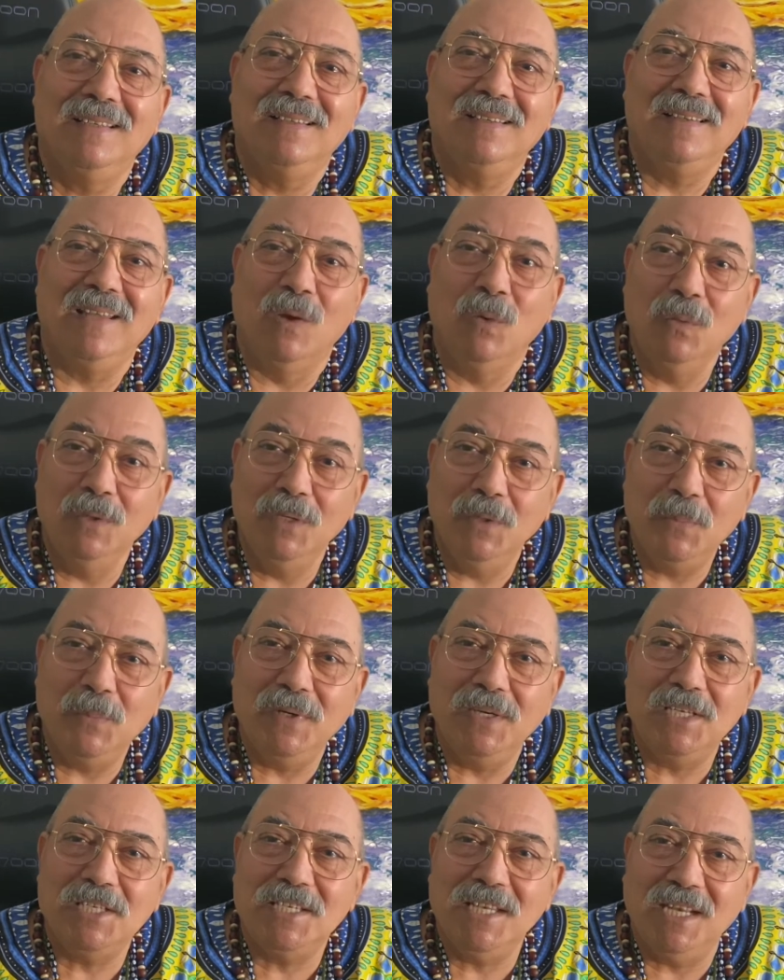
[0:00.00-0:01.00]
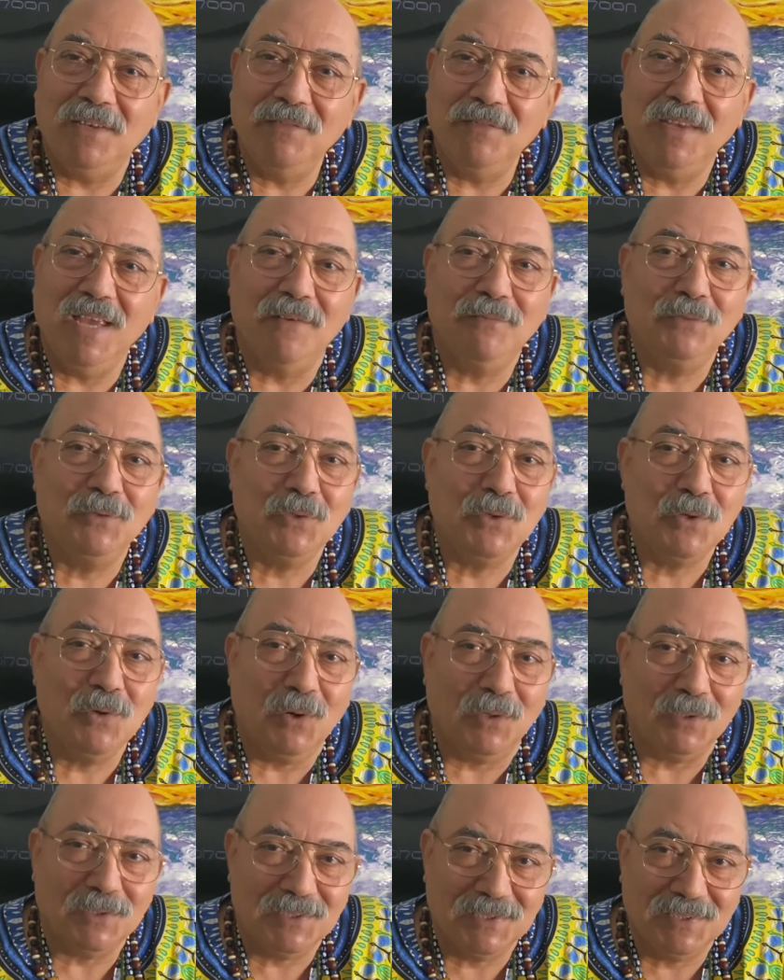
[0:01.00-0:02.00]
the only bridge that we have to
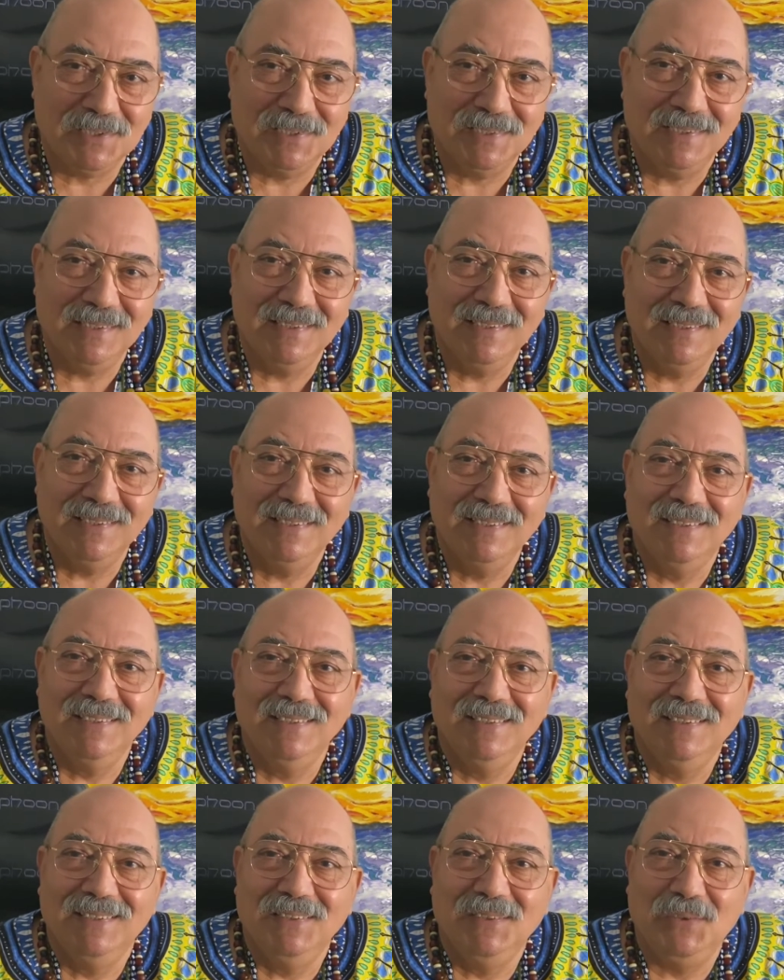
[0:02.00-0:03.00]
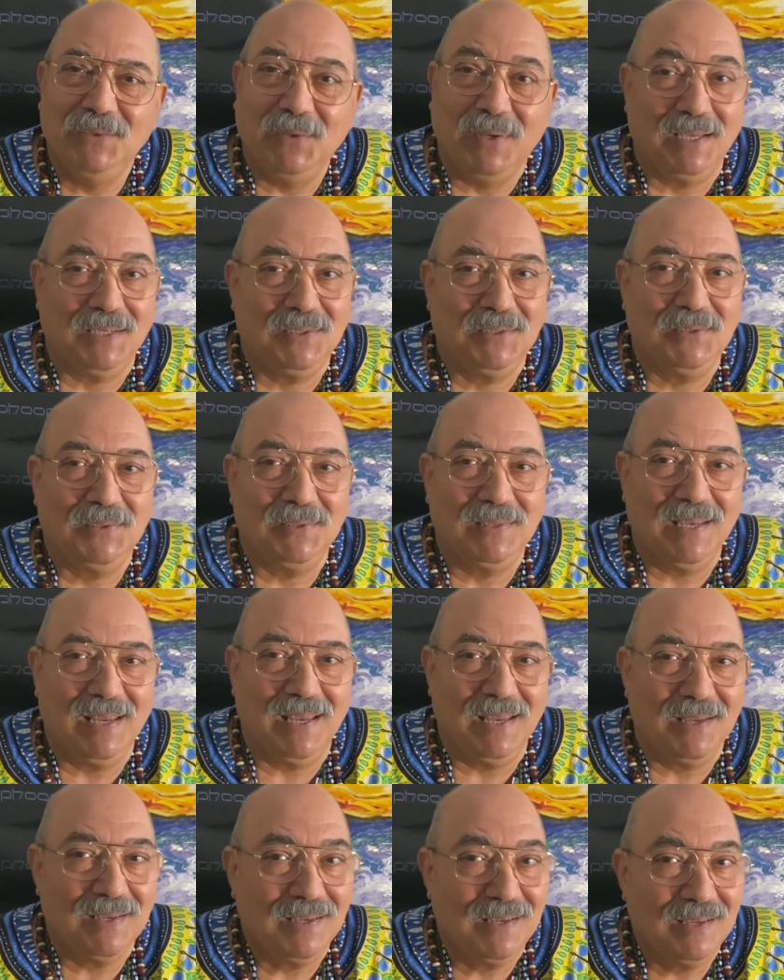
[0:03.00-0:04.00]
cross to get to the
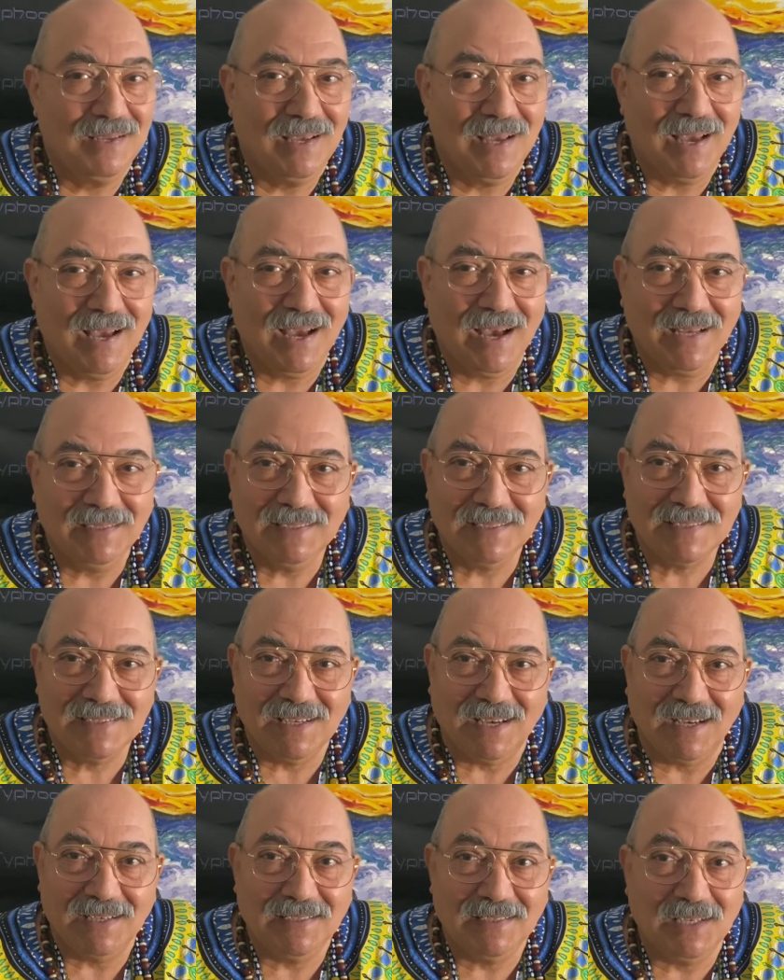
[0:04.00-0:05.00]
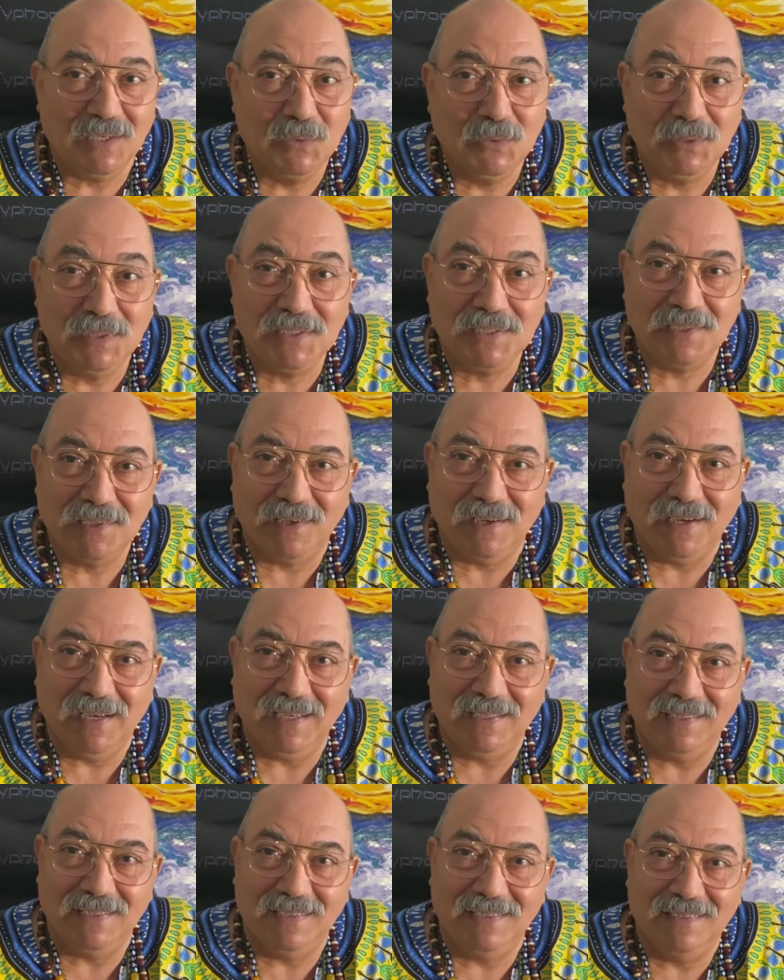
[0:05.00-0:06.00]
other side, the good side,
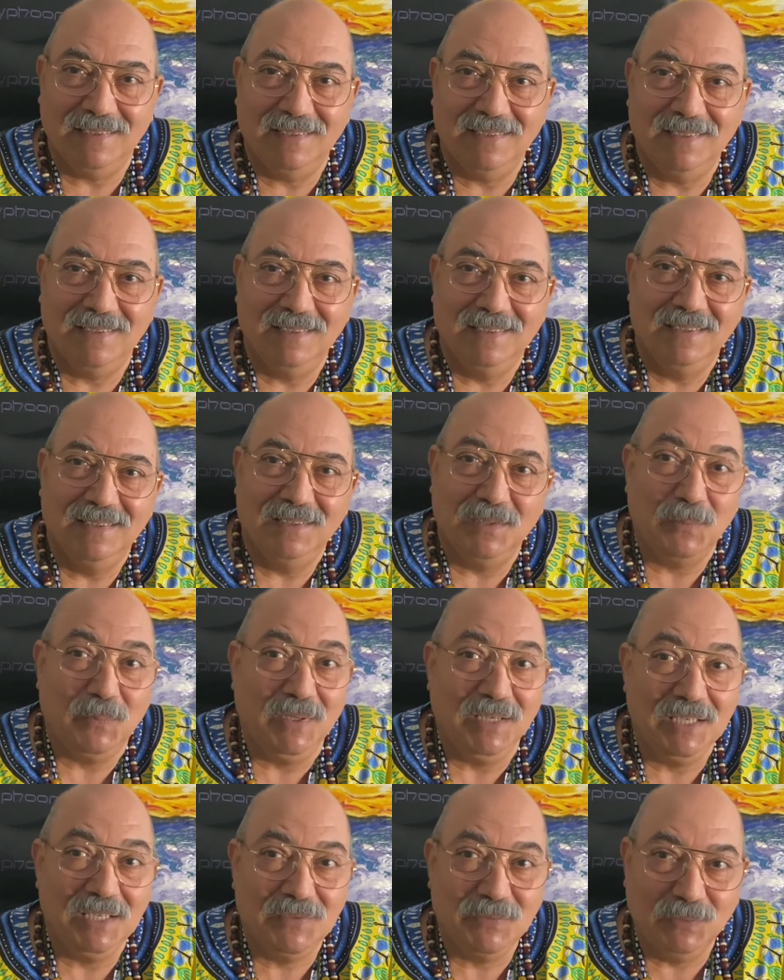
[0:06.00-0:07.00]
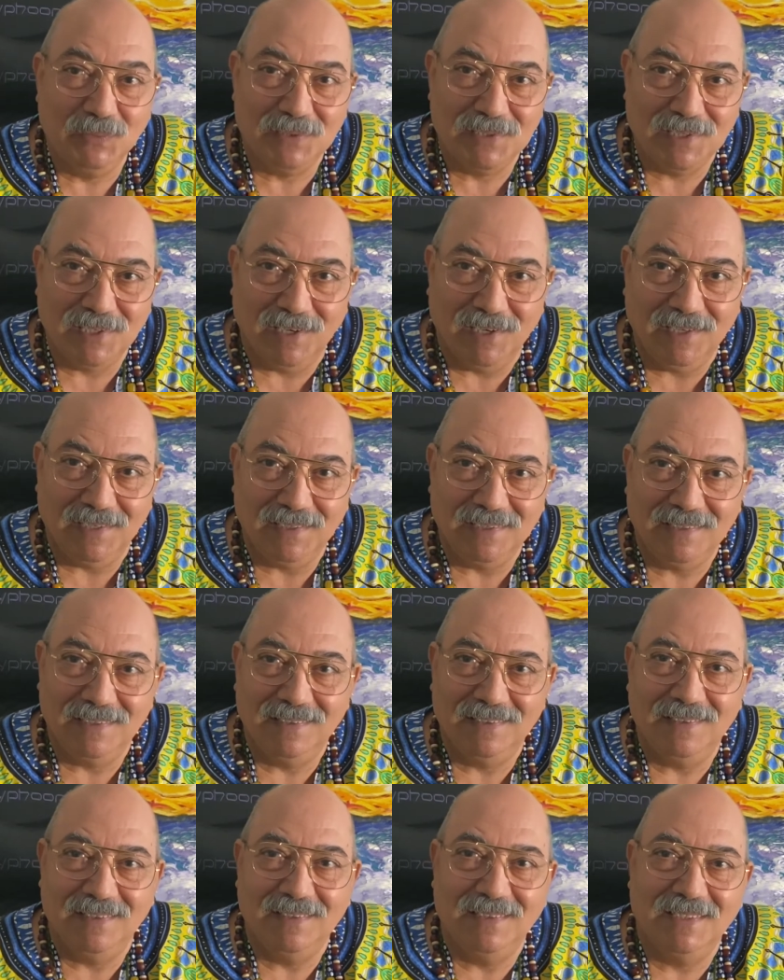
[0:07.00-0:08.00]
the peaceful side,
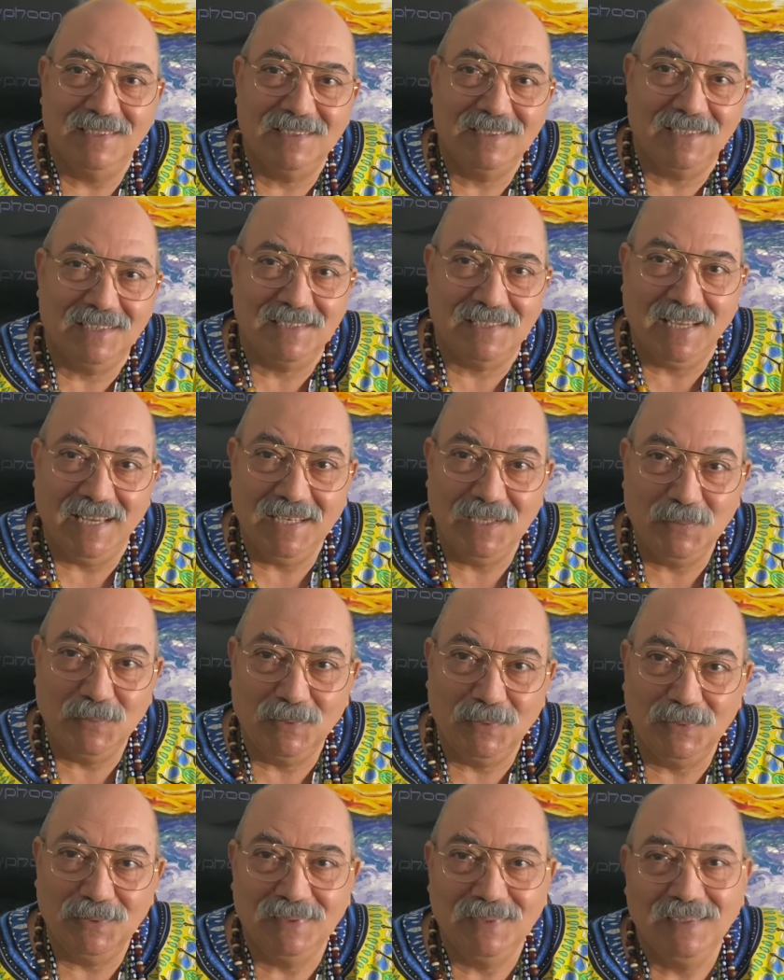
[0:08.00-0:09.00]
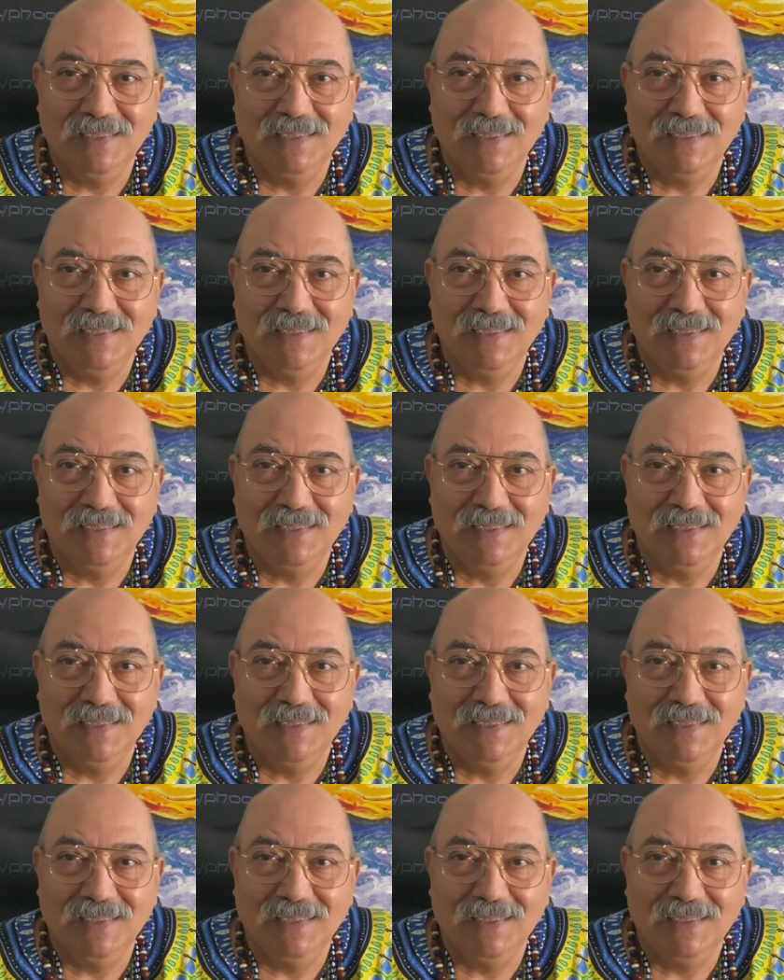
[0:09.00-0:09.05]
the sustainable,